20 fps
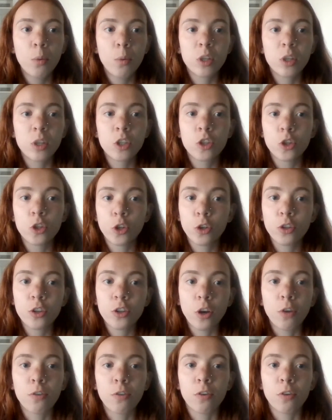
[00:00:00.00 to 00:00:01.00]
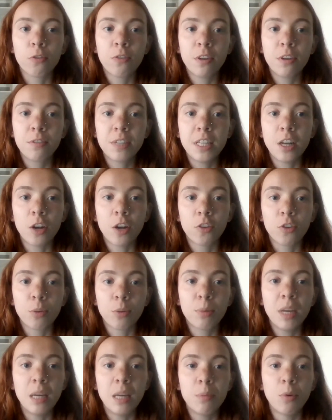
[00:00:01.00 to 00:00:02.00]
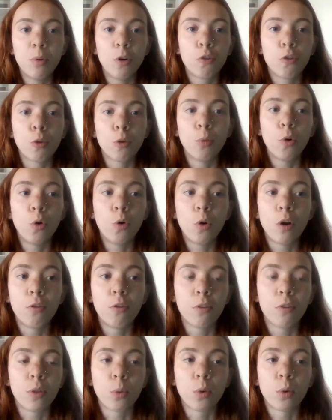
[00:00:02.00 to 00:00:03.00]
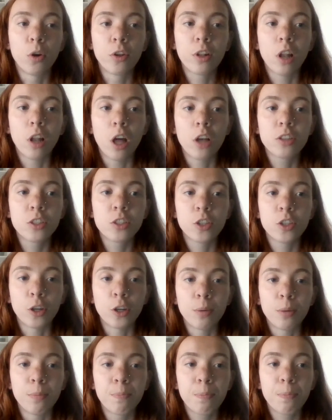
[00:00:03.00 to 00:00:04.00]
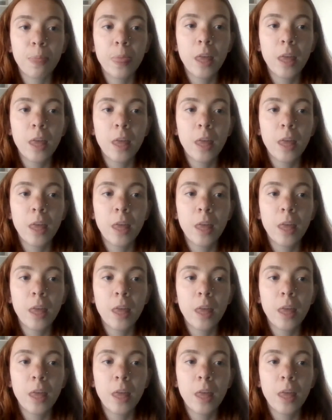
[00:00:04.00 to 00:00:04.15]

which taught over 1,500 people from all over the world last term.